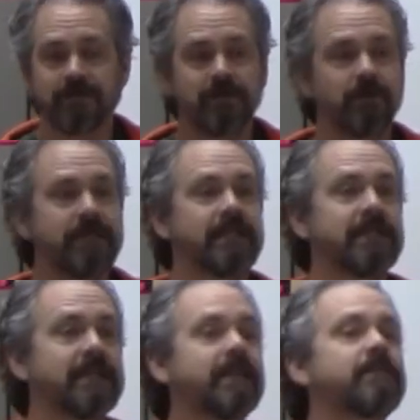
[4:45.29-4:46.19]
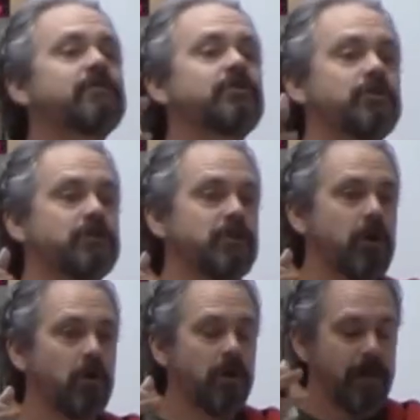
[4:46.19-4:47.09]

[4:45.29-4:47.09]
So he had let the Jews know,